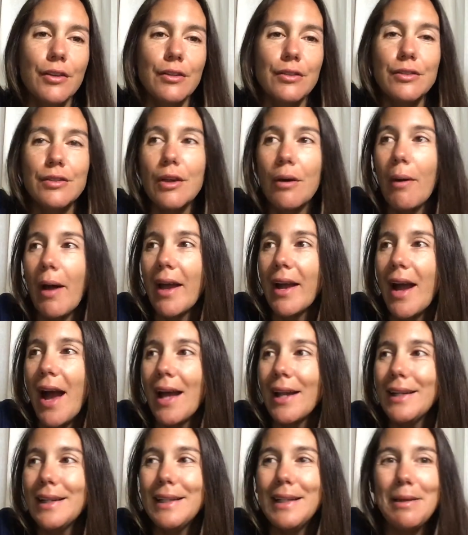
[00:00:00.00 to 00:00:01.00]
So I
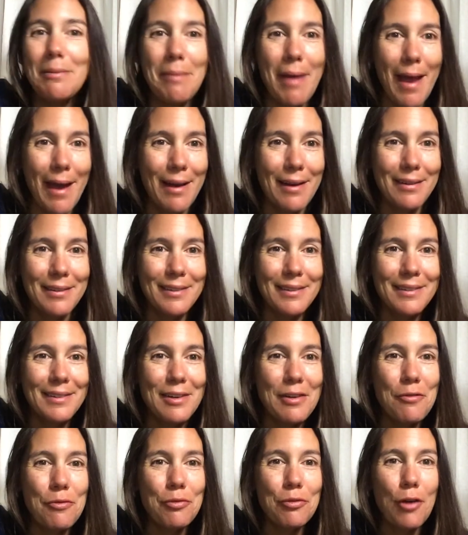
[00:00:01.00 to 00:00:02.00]
got an email
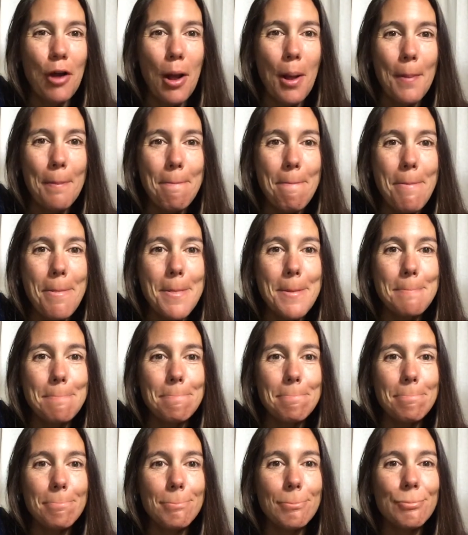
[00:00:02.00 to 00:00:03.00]
from
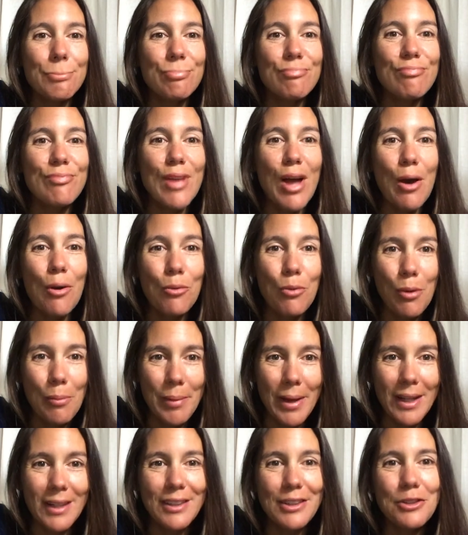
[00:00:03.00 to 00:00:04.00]
a
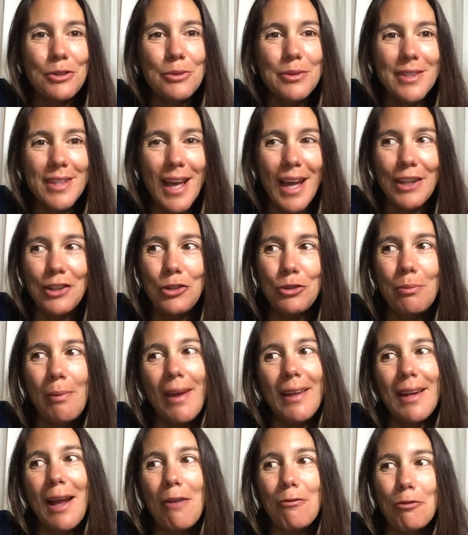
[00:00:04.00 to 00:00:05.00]
woman who said, "You
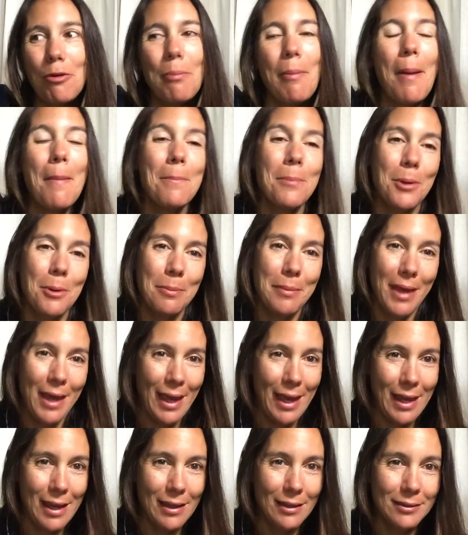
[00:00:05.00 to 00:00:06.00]
may not remember
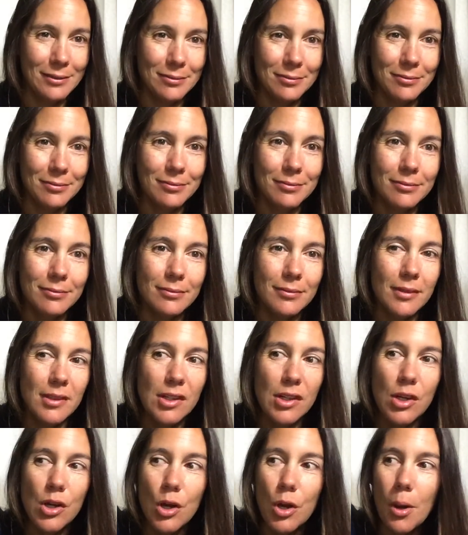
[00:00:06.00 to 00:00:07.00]
me,
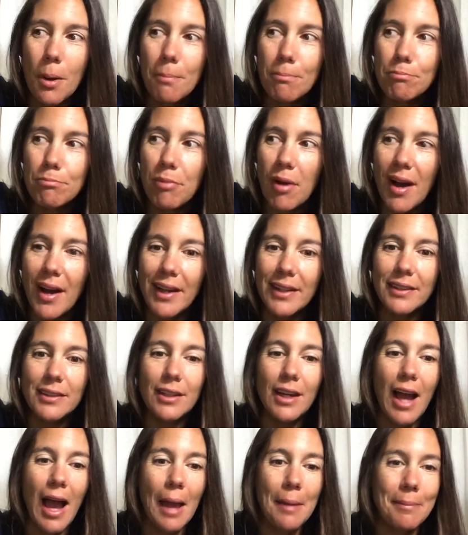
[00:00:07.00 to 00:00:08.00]
but
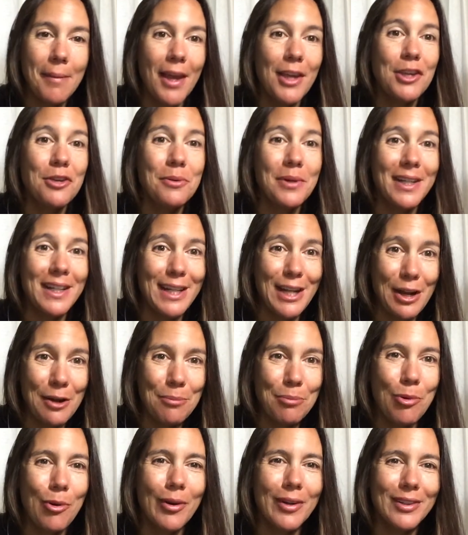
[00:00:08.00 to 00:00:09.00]
I met you in an
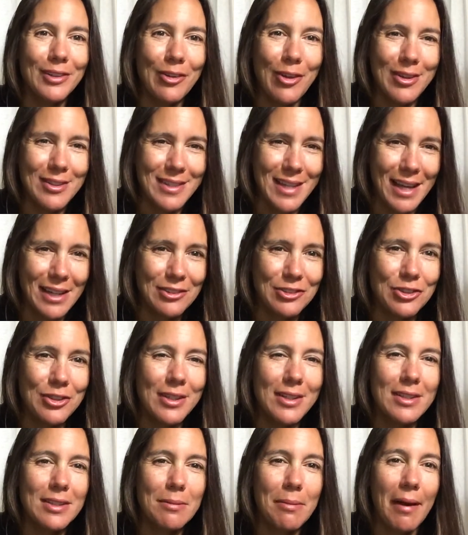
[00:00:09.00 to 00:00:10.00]
airport in Los
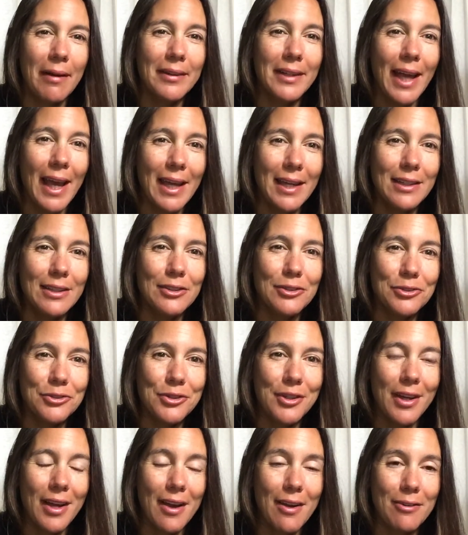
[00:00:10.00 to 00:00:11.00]
Angeles about 8
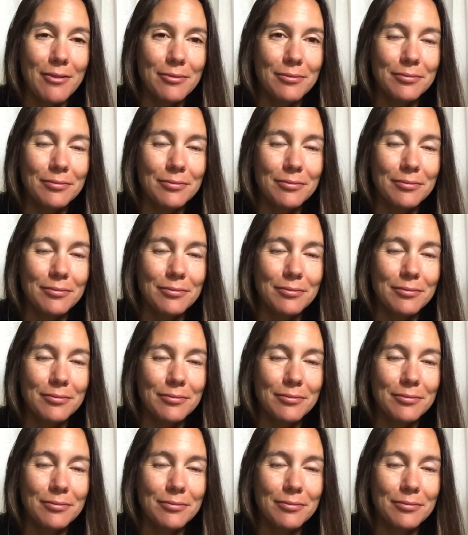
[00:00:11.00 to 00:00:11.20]
years ago."